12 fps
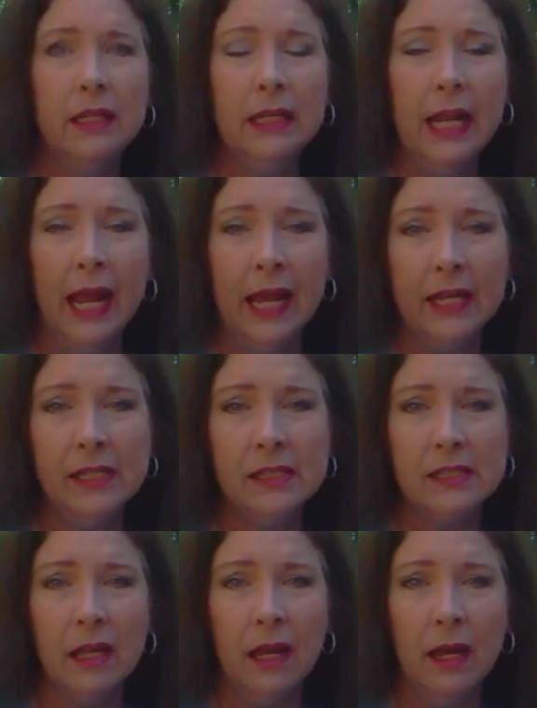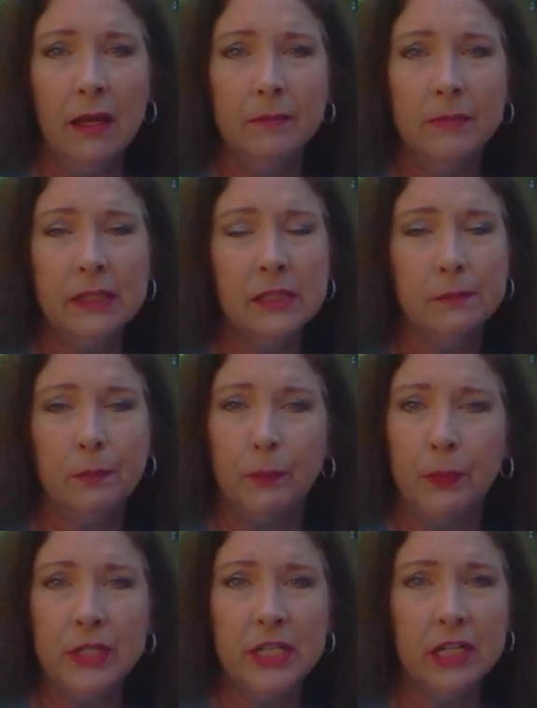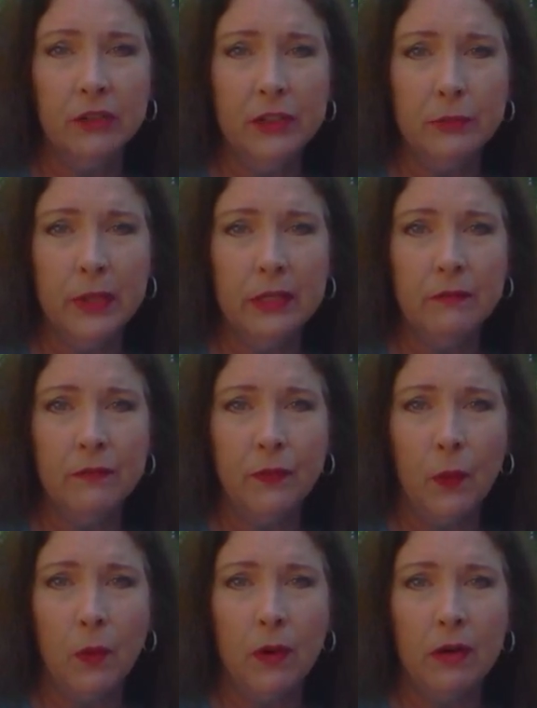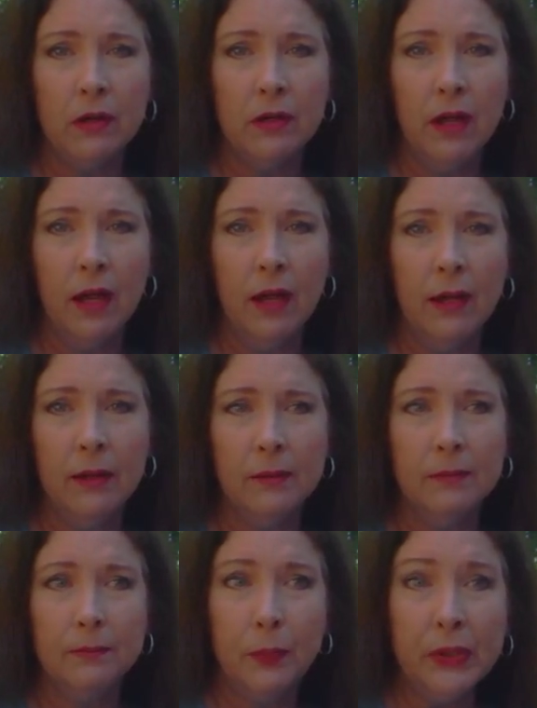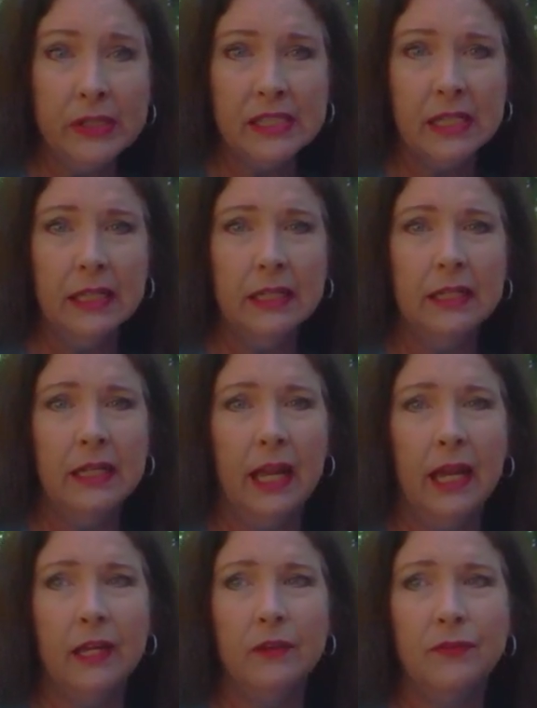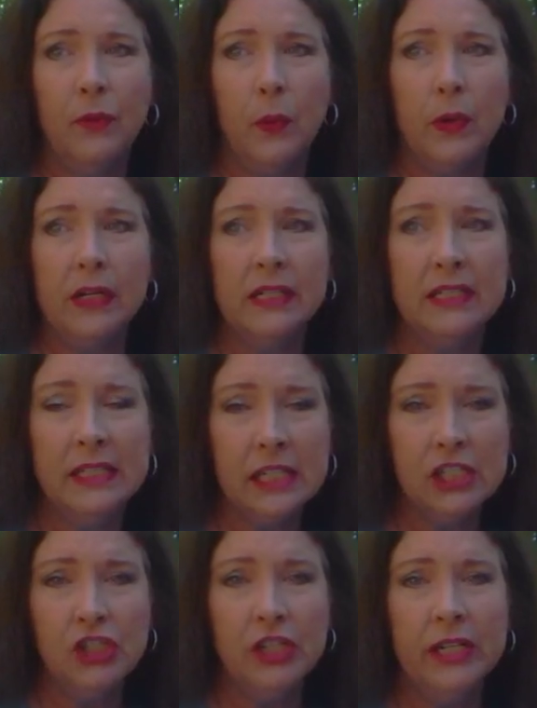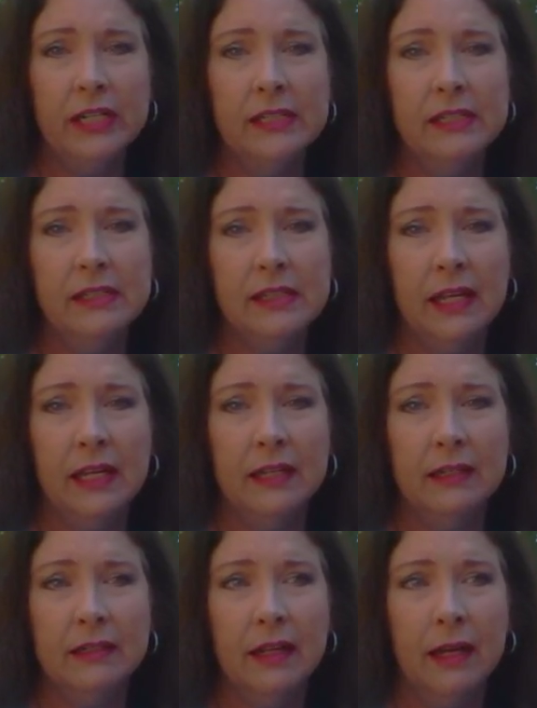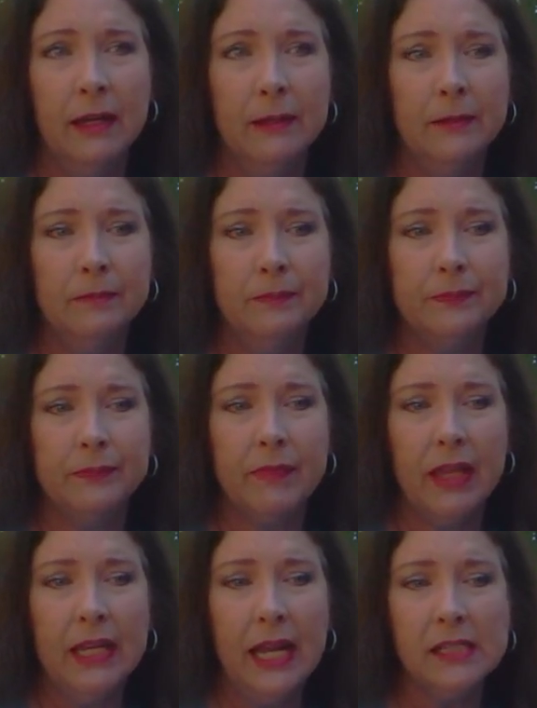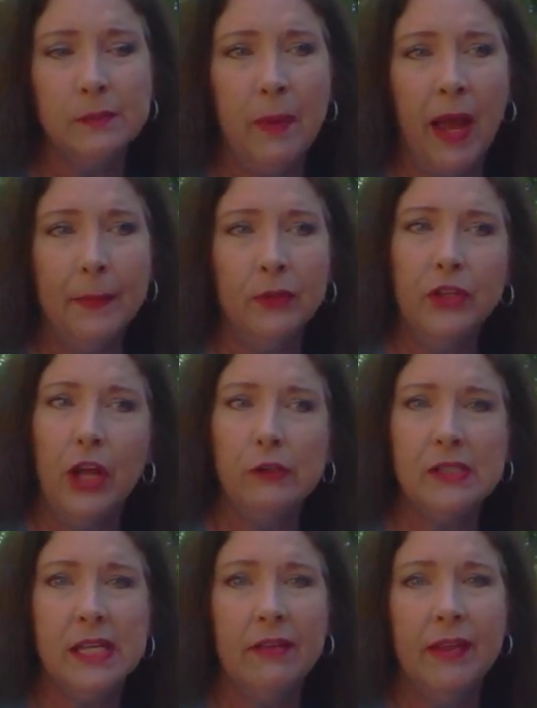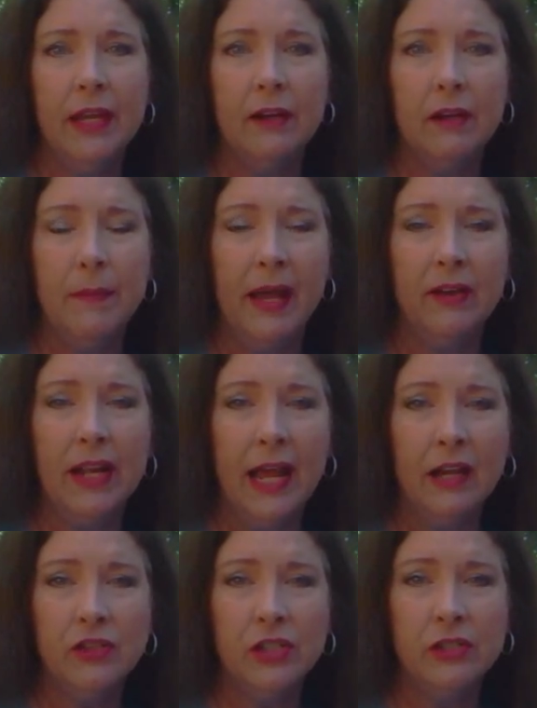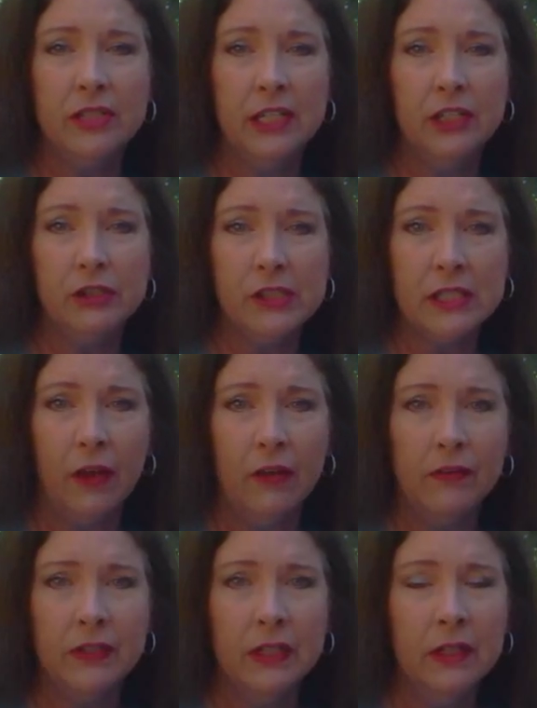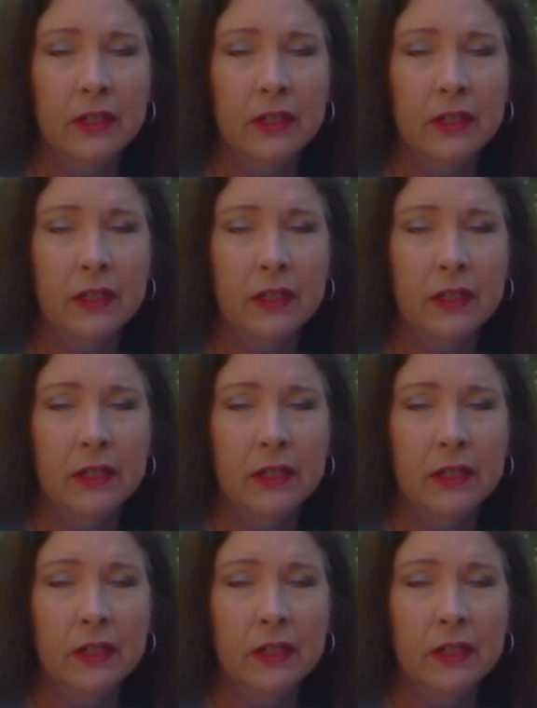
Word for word: It has, um, it's particularly written for uh, prison and for addictions. And um, it has Bible notes in there about how to get yourself